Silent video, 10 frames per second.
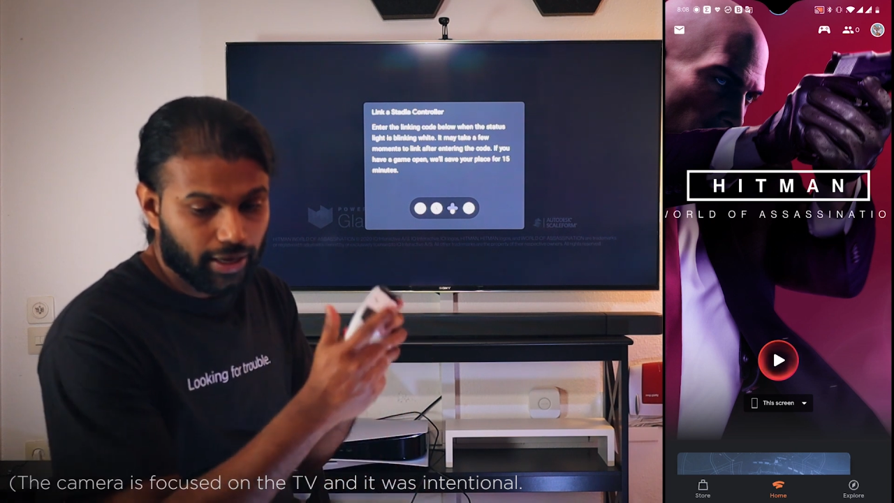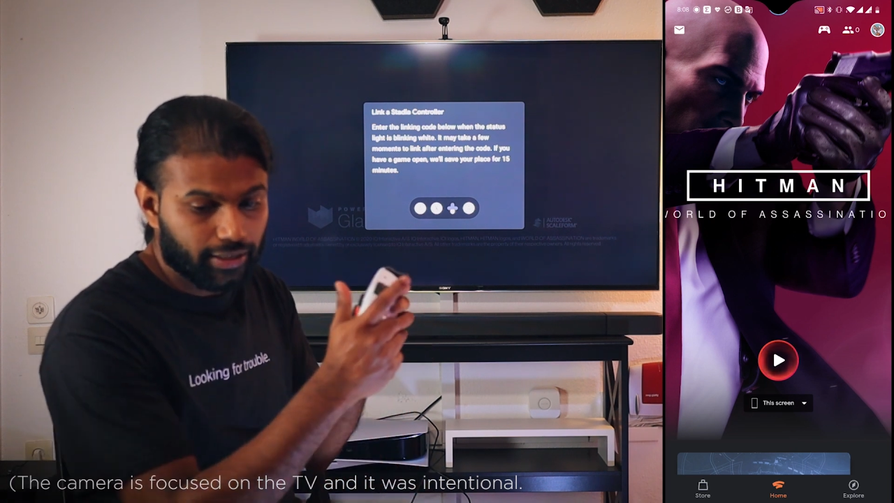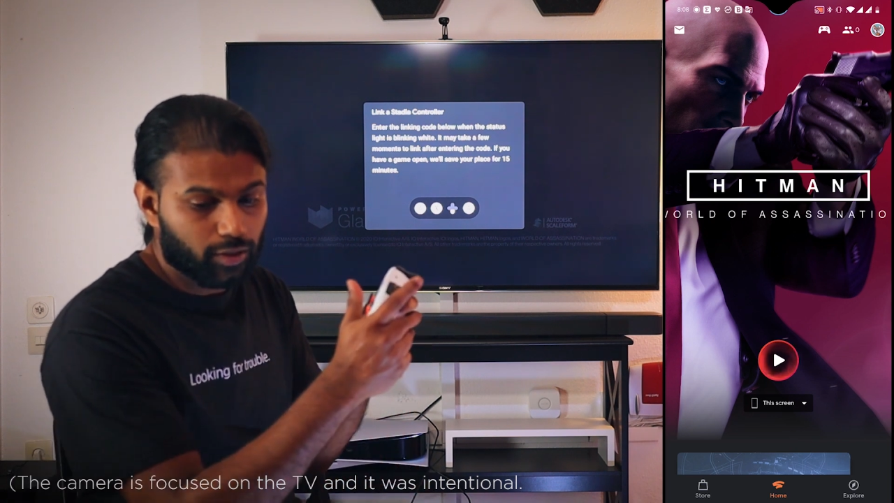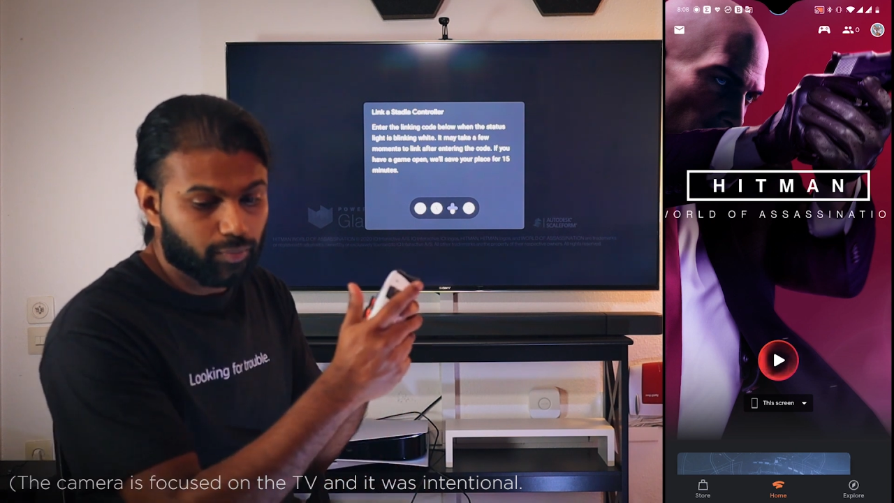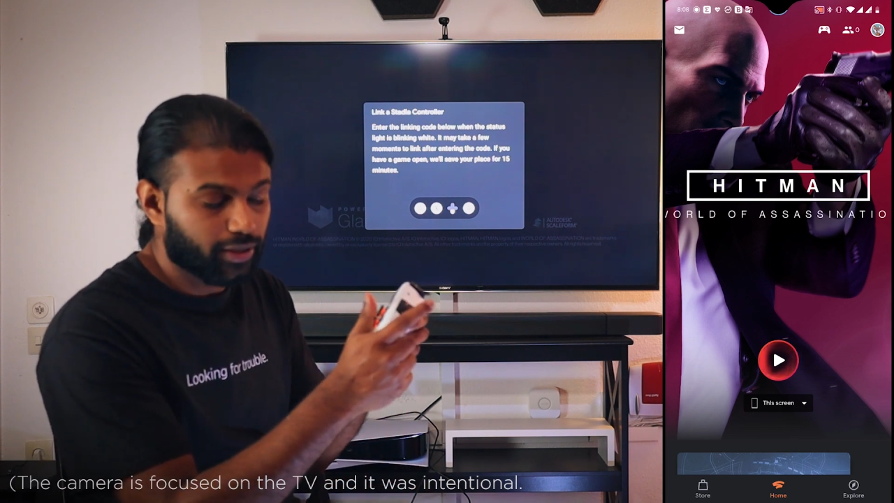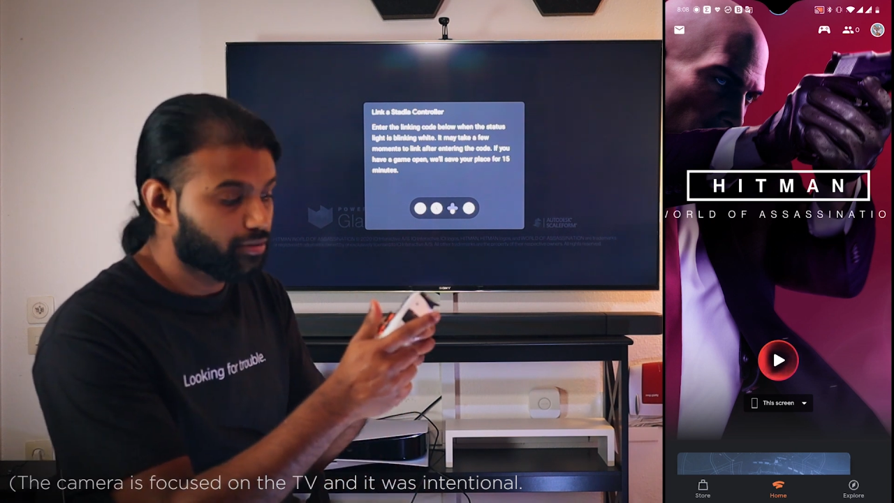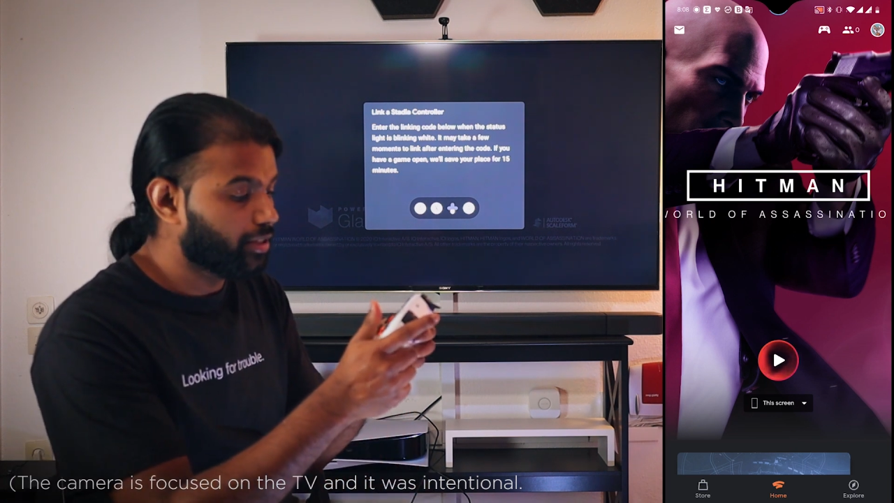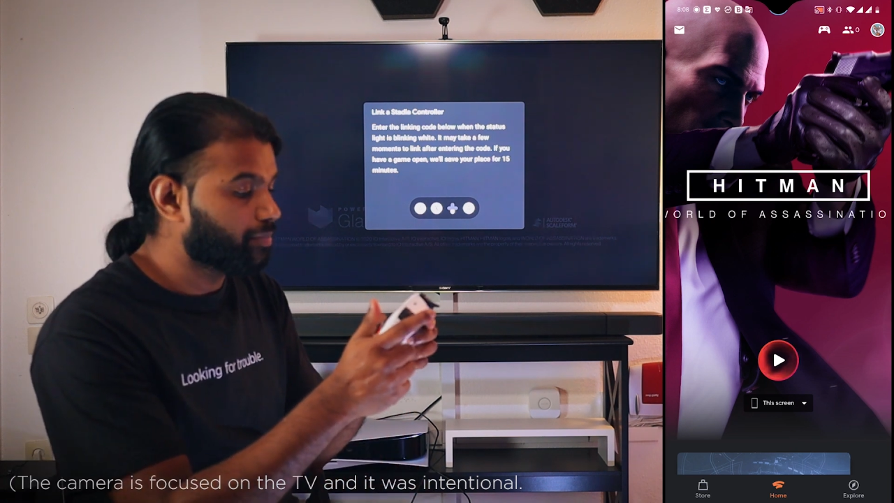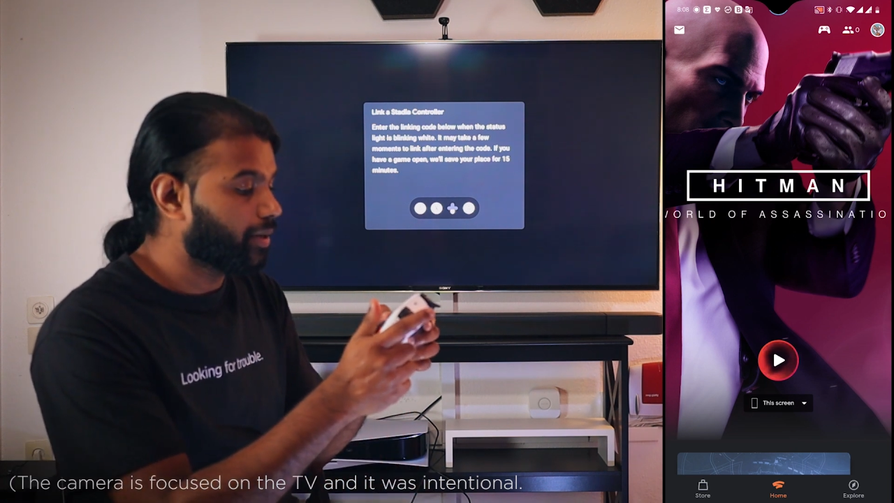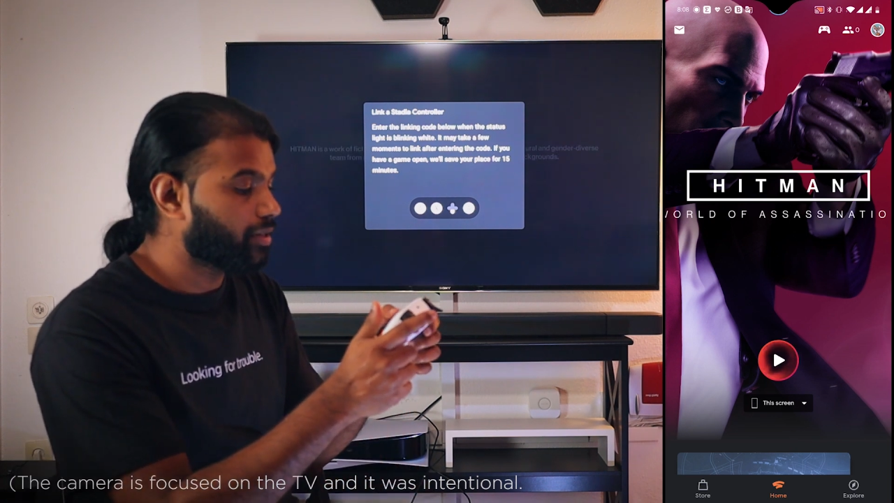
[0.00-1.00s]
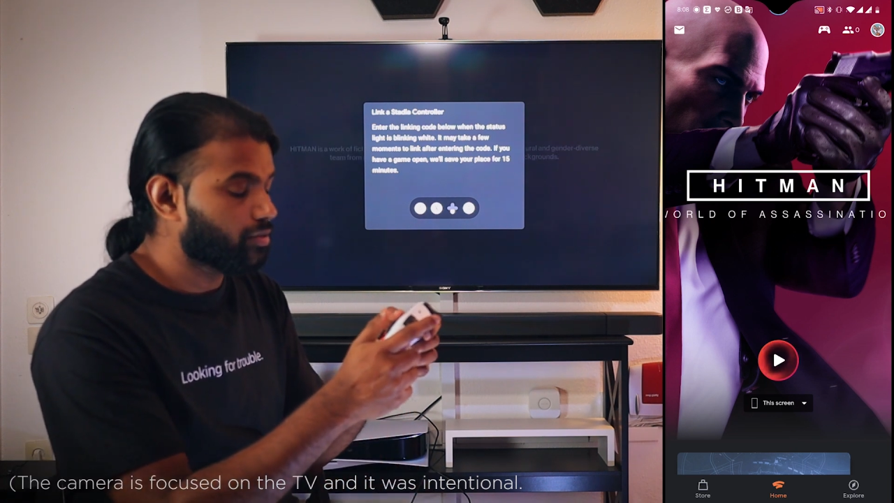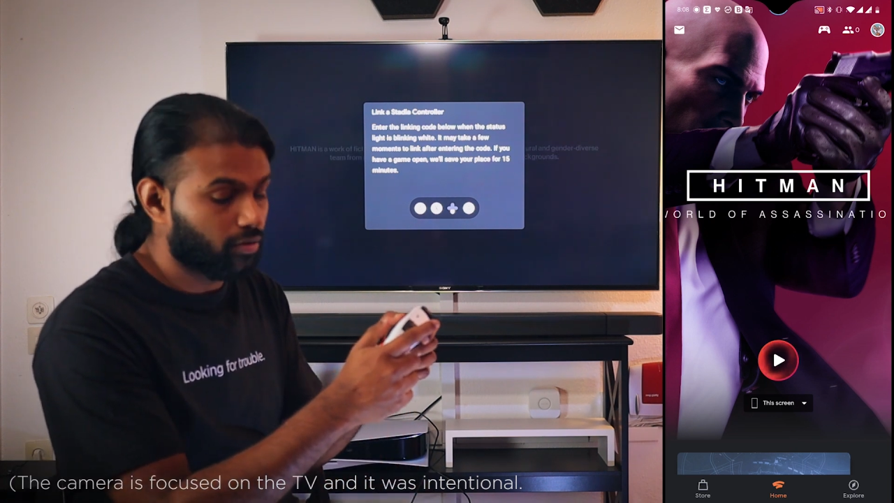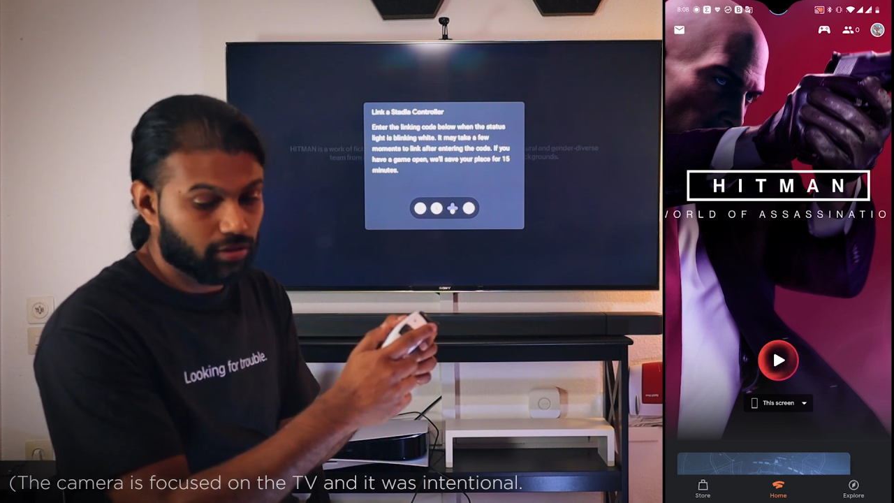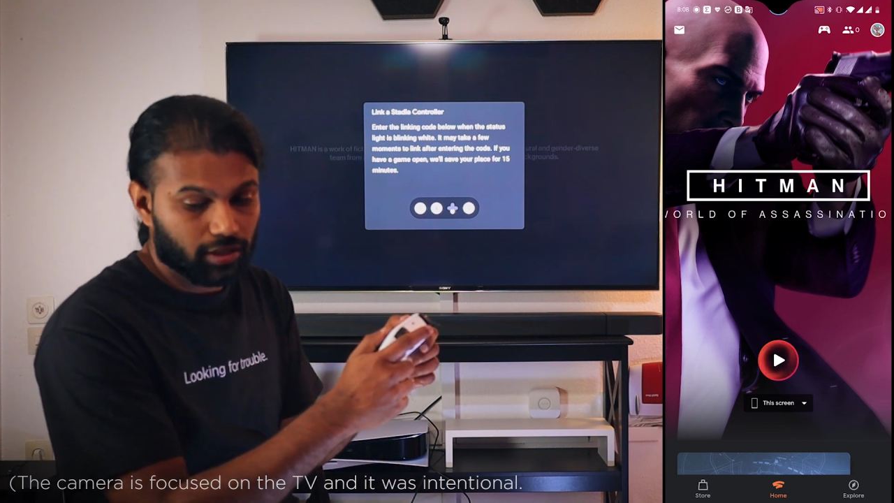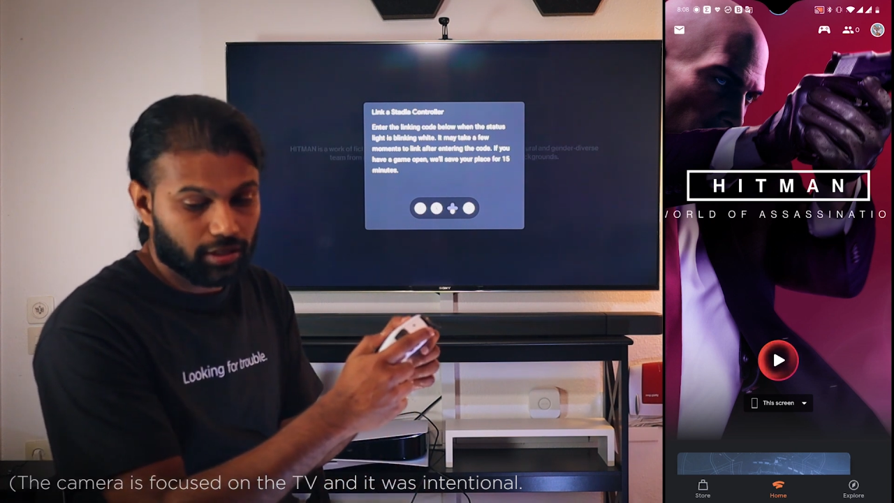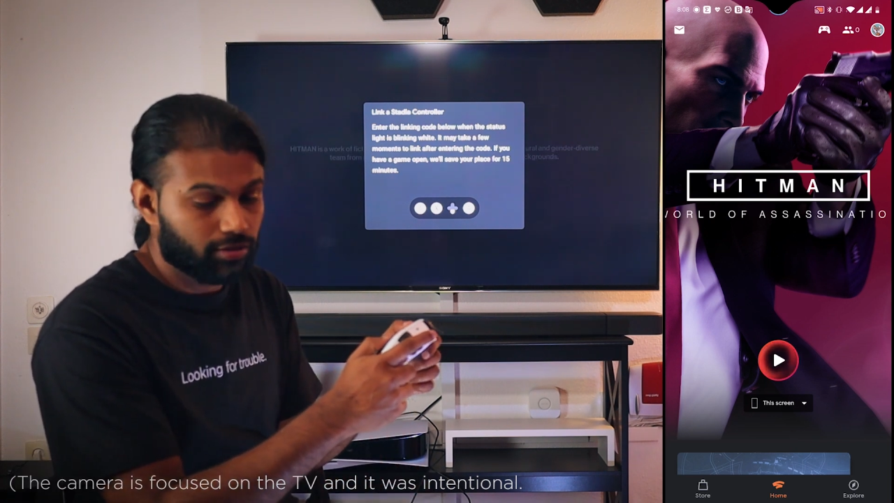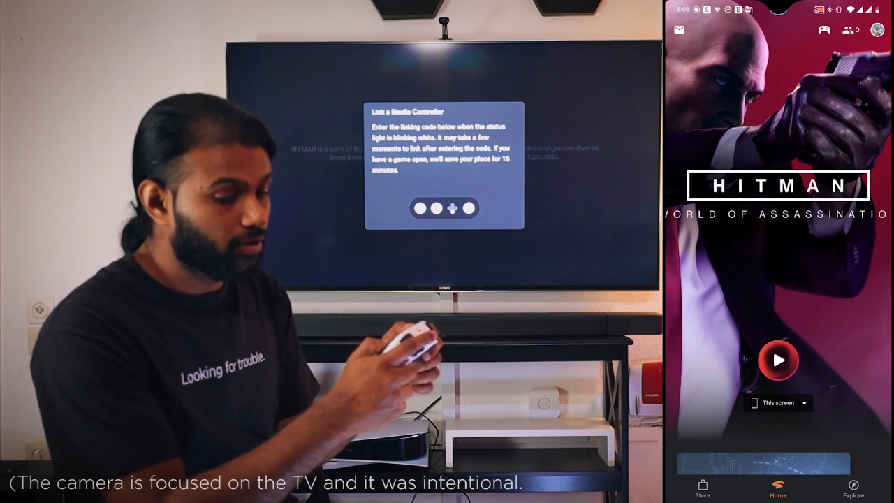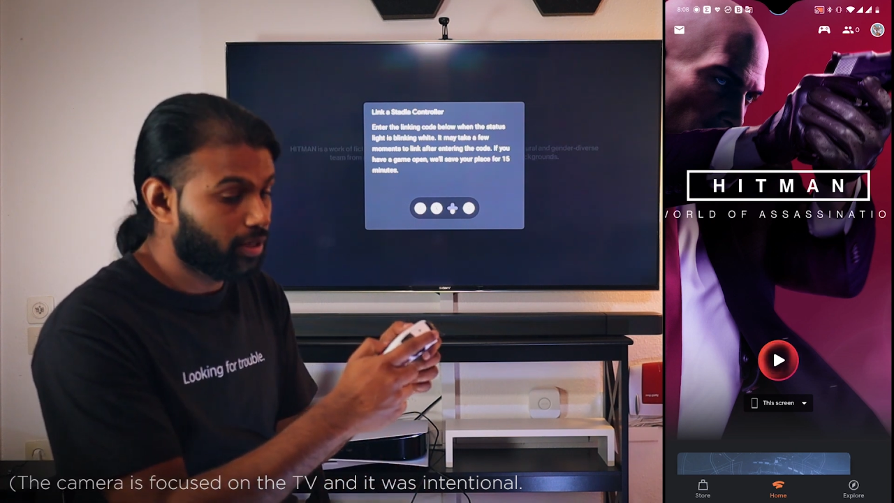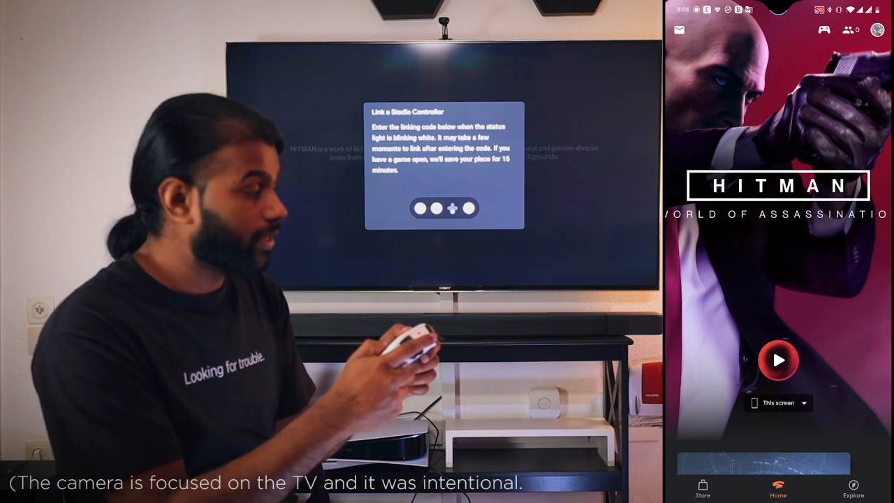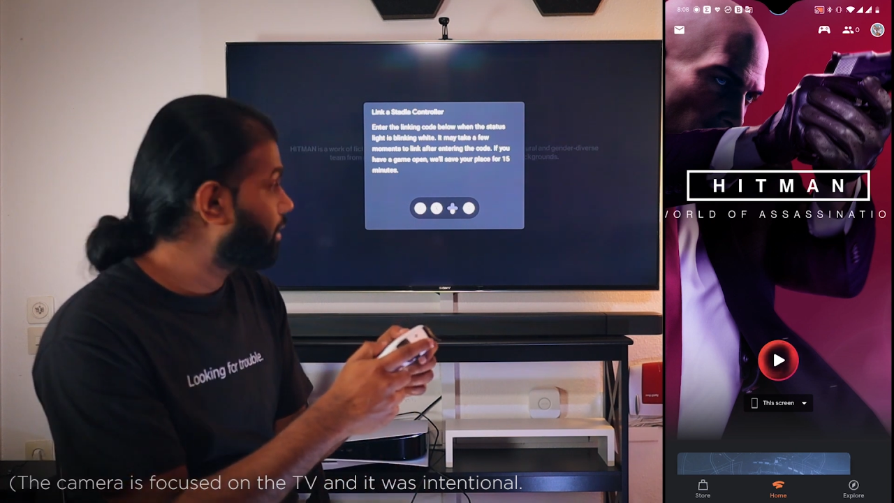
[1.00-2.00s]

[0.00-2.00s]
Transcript: I need to press this button on the controller.